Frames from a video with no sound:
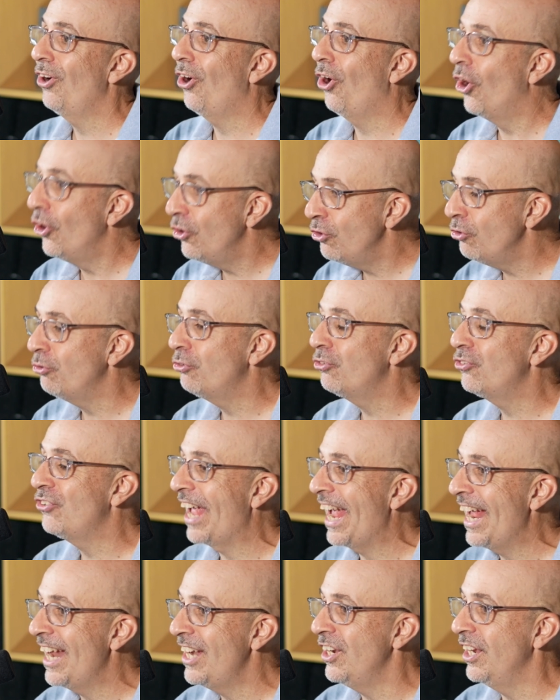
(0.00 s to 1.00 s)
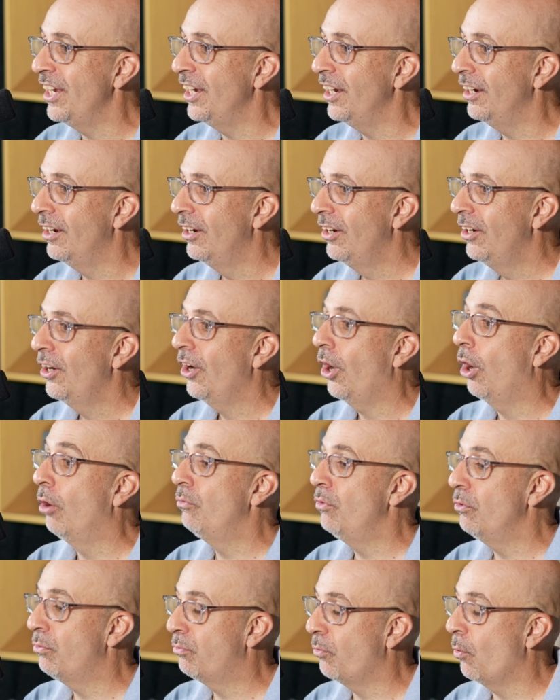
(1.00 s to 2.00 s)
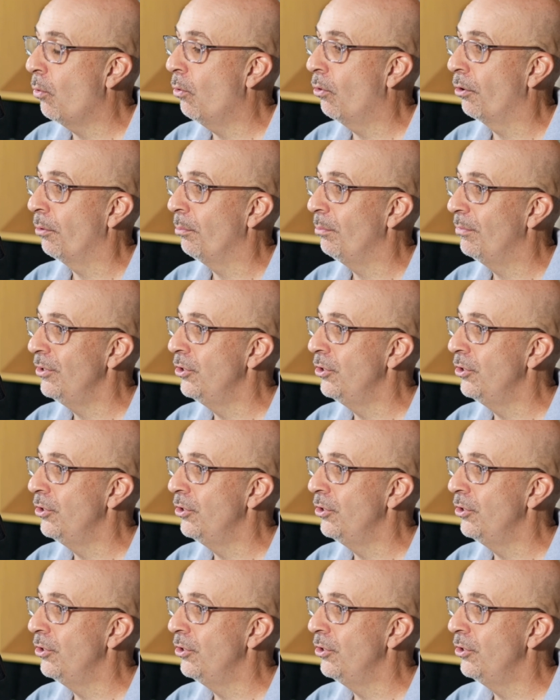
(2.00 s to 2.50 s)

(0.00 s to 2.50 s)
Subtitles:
understanding of the form.